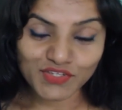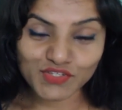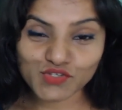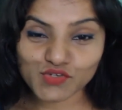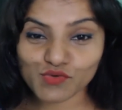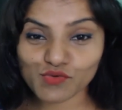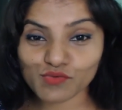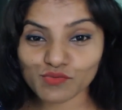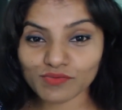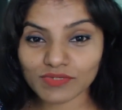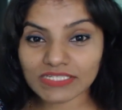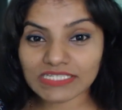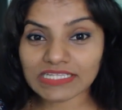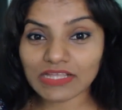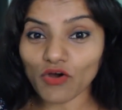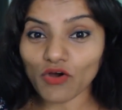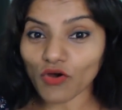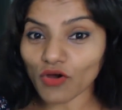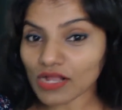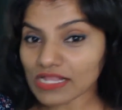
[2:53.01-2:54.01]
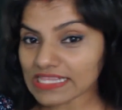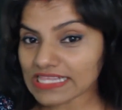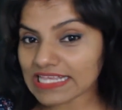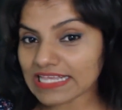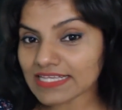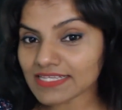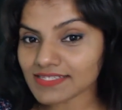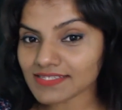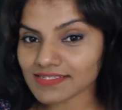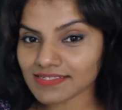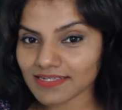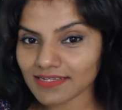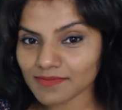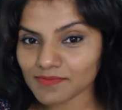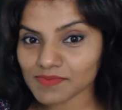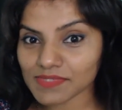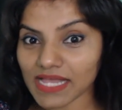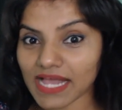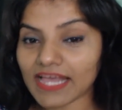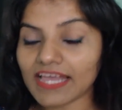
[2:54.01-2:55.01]
So with all these
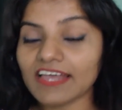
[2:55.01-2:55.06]
steps,